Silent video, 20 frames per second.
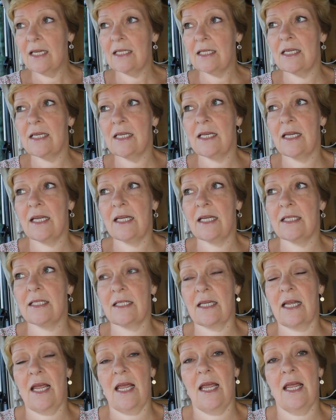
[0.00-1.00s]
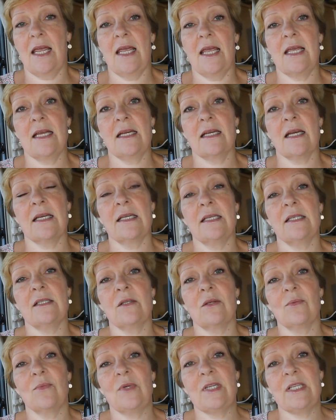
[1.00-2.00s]
to knit a
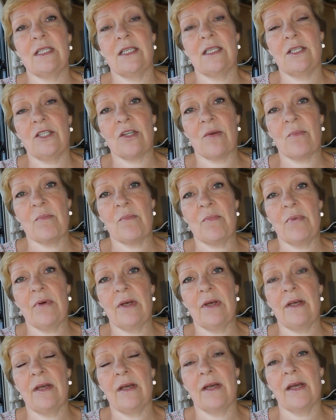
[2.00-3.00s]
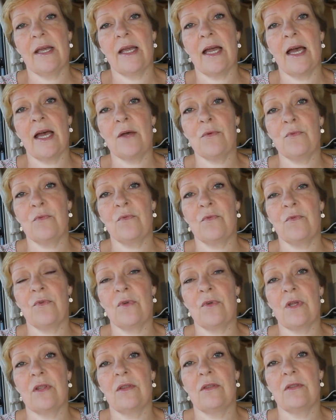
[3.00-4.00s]
nice winter jumper. I have
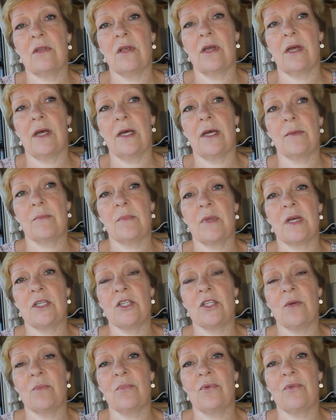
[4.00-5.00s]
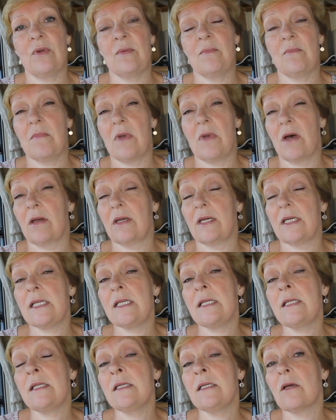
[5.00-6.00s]
a jumper in
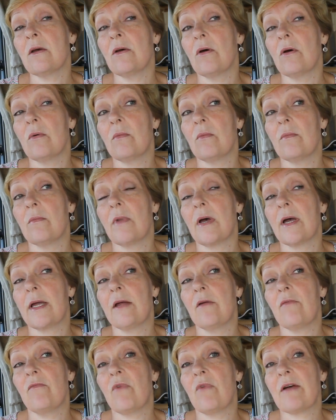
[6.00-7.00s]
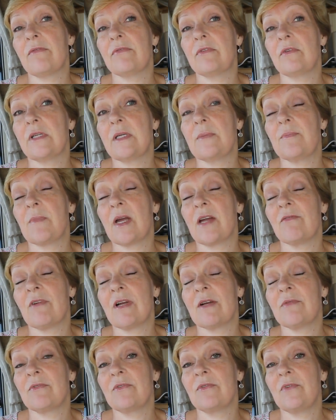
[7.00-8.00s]
mind on my
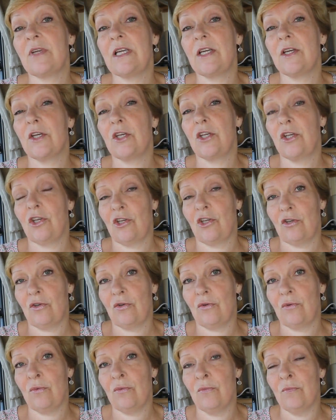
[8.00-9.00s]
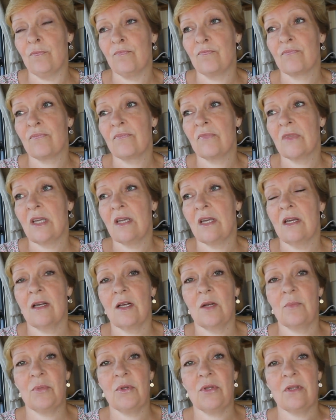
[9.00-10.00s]
Ravelry queue.
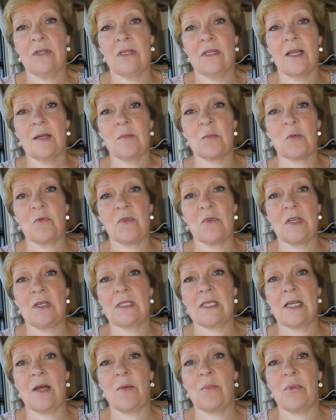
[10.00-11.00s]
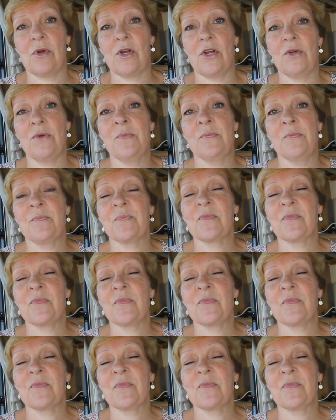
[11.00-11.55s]
I'll put the name of it down below.